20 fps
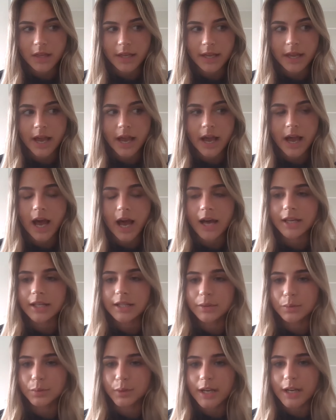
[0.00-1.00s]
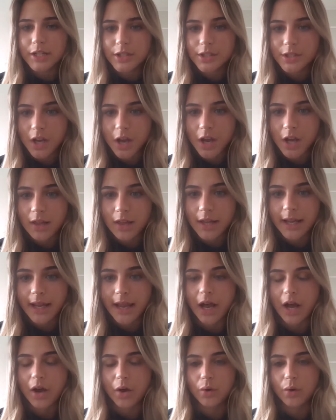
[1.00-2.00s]
like I when I saw
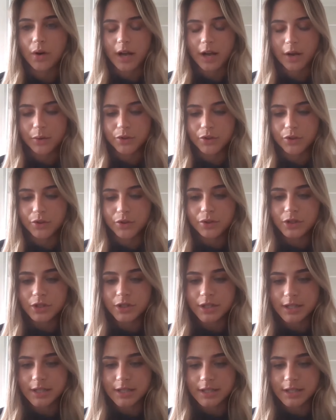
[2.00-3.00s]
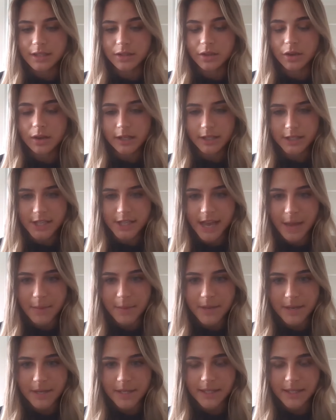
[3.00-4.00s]
like how how huge this knowledge
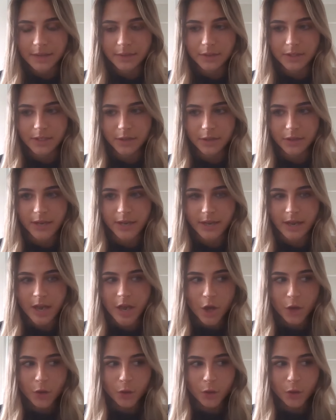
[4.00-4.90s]
gap is, I was like, okay,